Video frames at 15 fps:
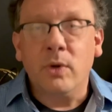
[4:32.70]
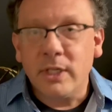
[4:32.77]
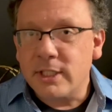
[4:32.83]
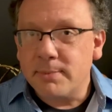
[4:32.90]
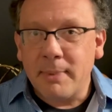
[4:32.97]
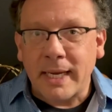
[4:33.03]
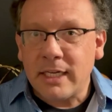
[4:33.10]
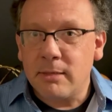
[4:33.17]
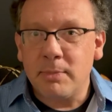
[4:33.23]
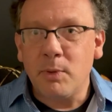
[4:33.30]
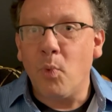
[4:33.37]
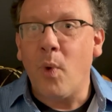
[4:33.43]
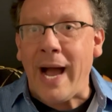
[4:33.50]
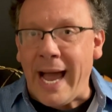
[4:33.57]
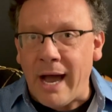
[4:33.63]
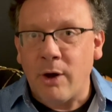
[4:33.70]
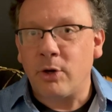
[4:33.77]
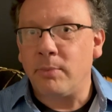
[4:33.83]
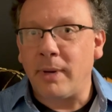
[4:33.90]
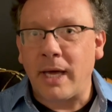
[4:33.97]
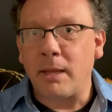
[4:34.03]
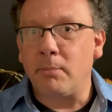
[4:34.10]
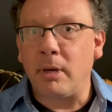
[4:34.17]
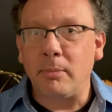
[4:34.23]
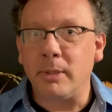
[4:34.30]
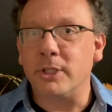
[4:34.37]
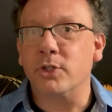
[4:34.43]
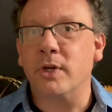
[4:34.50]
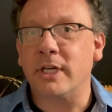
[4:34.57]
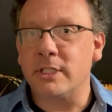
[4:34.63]
expect to be wowed by the
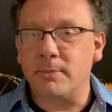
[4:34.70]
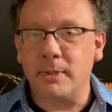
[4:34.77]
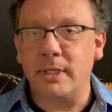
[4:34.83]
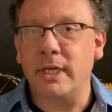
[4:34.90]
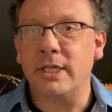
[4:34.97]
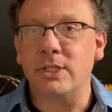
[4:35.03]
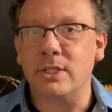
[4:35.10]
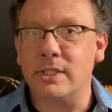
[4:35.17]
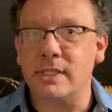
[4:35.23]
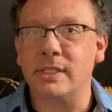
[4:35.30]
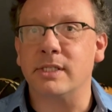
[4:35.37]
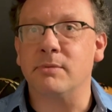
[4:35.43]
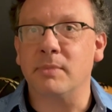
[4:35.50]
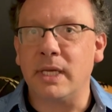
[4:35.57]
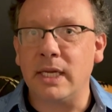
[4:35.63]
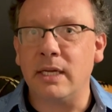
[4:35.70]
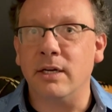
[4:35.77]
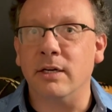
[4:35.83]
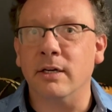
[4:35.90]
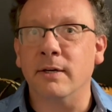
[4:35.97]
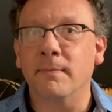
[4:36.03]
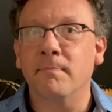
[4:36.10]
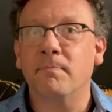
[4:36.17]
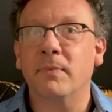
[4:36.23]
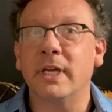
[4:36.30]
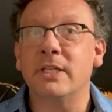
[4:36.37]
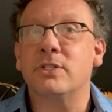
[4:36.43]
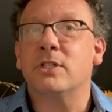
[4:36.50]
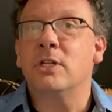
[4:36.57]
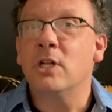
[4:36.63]
public transportation system here.
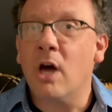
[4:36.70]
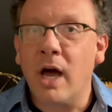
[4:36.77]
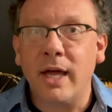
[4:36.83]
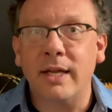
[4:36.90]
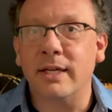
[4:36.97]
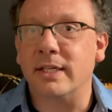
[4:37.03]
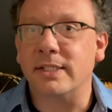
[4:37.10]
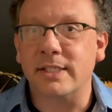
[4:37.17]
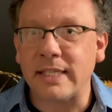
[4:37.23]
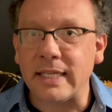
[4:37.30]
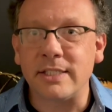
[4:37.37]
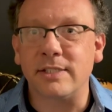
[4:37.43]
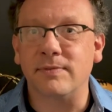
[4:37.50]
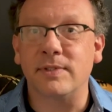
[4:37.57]
It's not an extensive